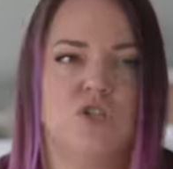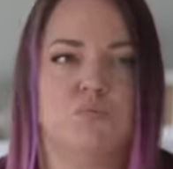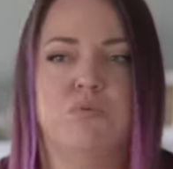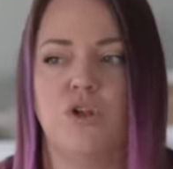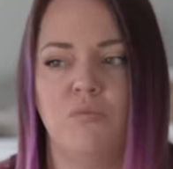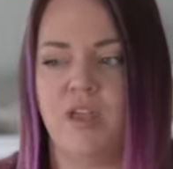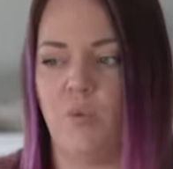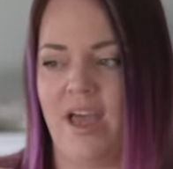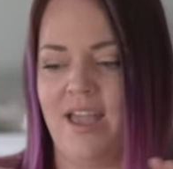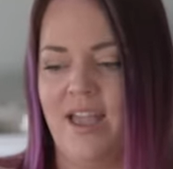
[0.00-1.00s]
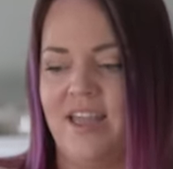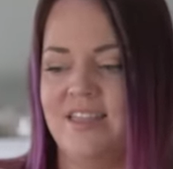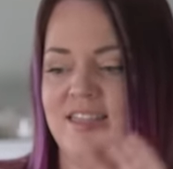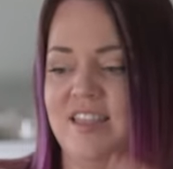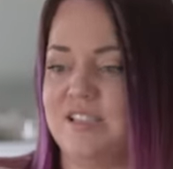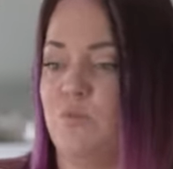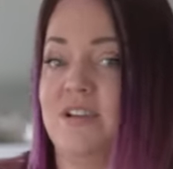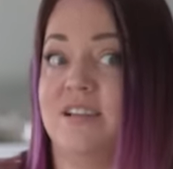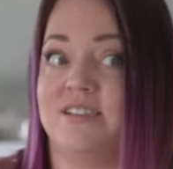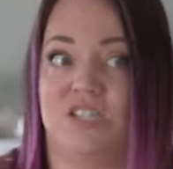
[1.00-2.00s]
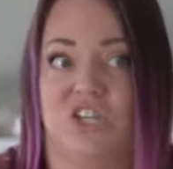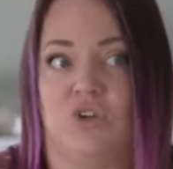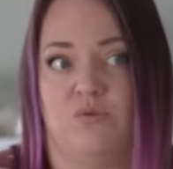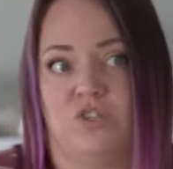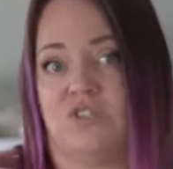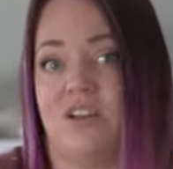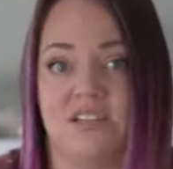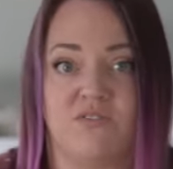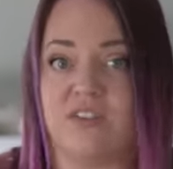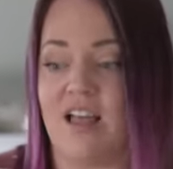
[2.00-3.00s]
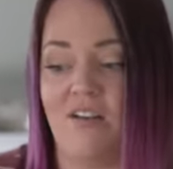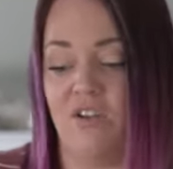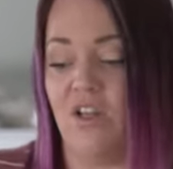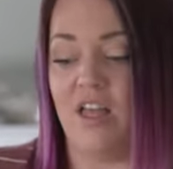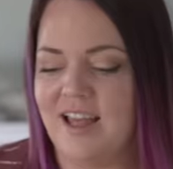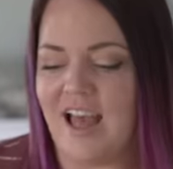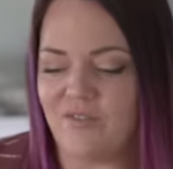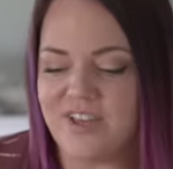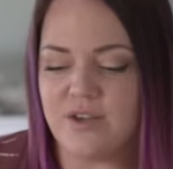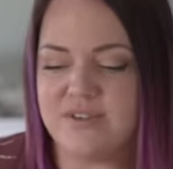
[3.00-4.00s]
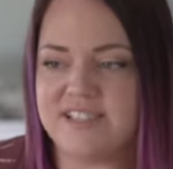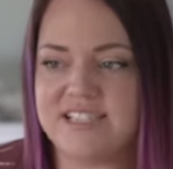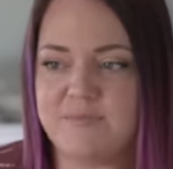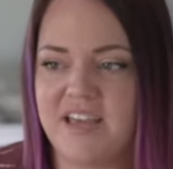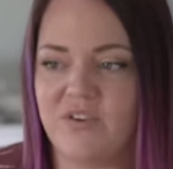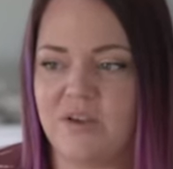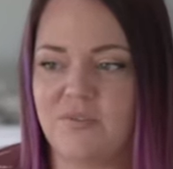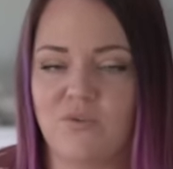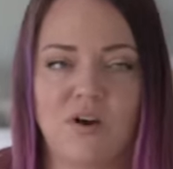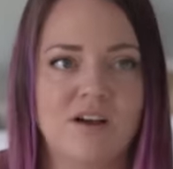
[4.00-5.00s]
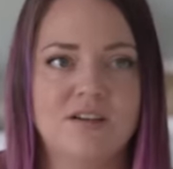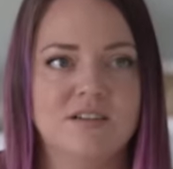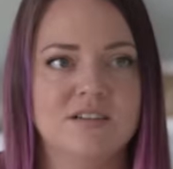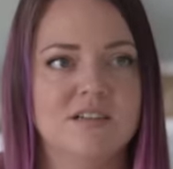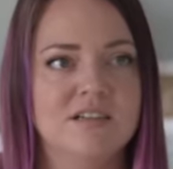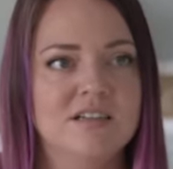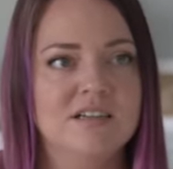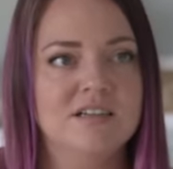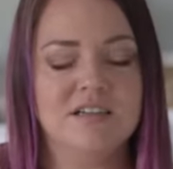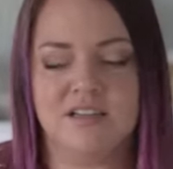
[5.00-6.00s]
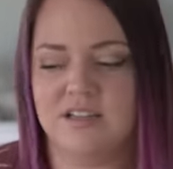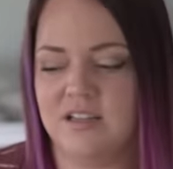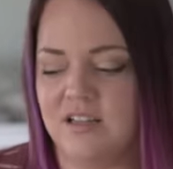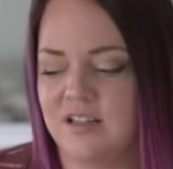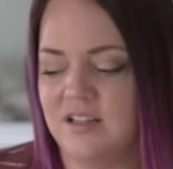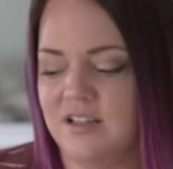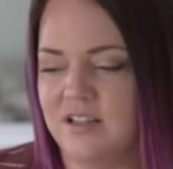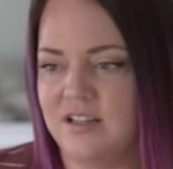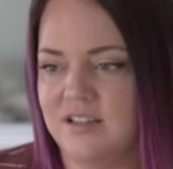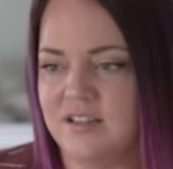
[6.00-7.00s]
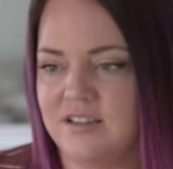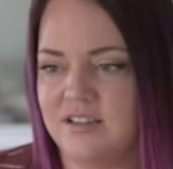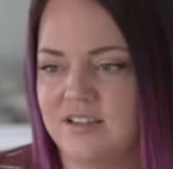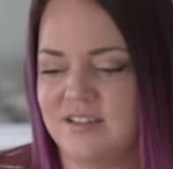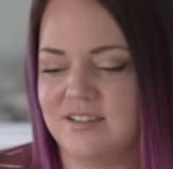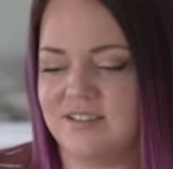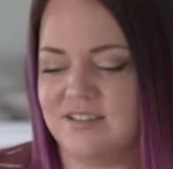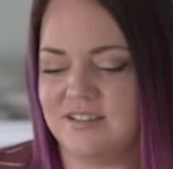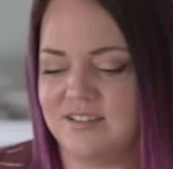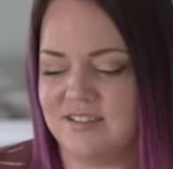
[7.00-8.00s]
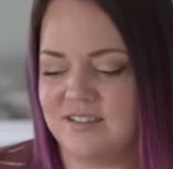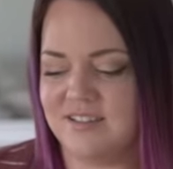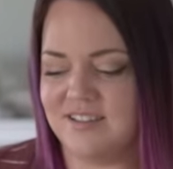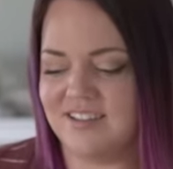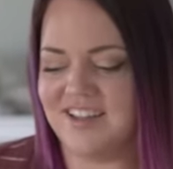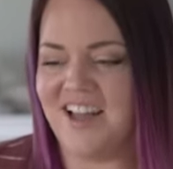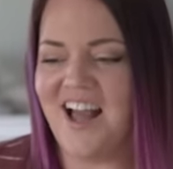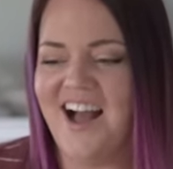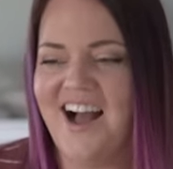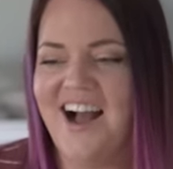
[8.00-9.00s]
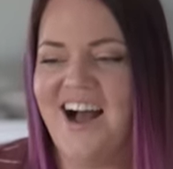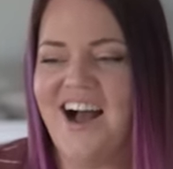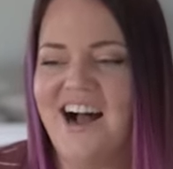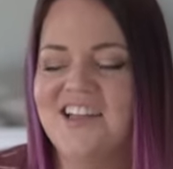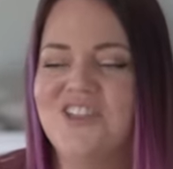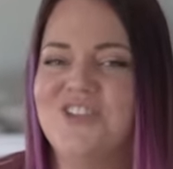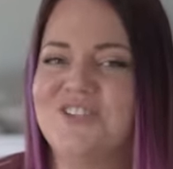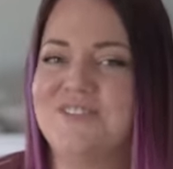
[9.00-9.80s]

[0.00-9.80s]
It just blew me away and this one does too, just on a different level. Have we used this bakery before? Yeah, this is the bakery that did the Santa cake the